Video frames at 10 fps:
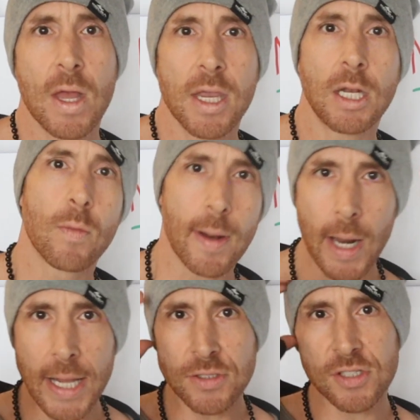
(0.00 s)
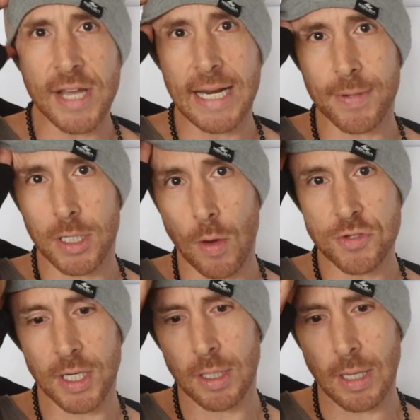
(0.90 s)
You know, when I used to sign up a
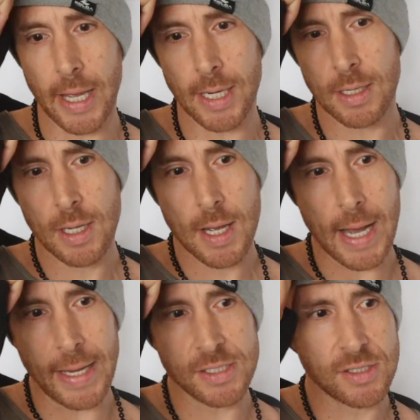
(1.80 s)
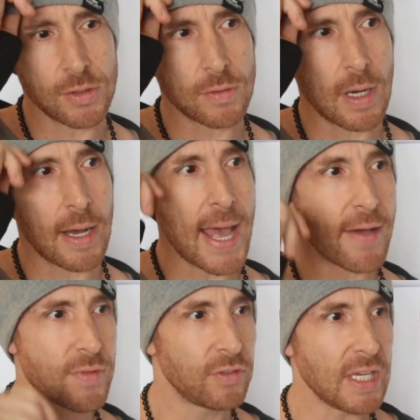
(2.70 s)
coaching client, I used to
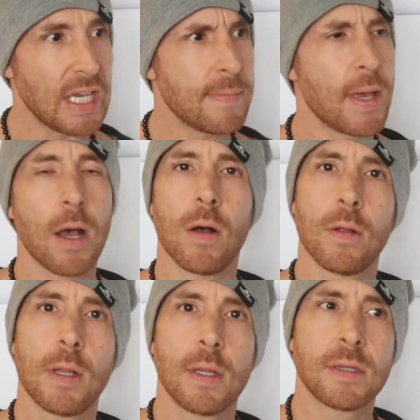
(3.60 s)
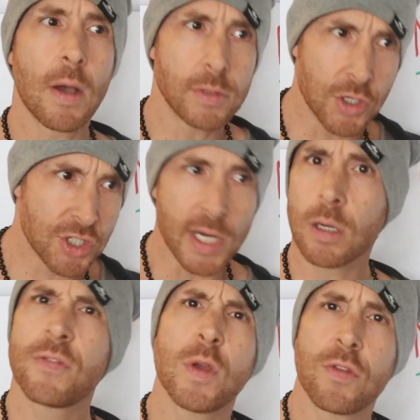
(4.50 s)
have this email that would just
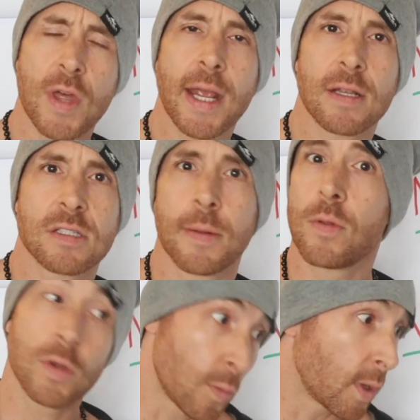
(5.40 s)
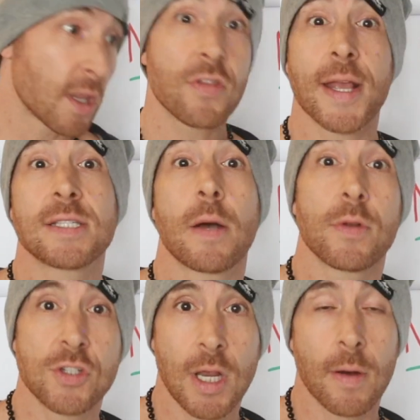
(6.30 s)
share a few things. And one of the things I
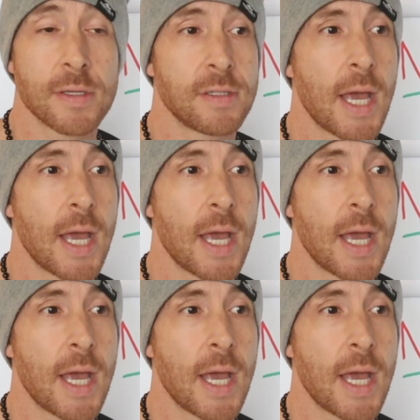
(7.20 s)
would share is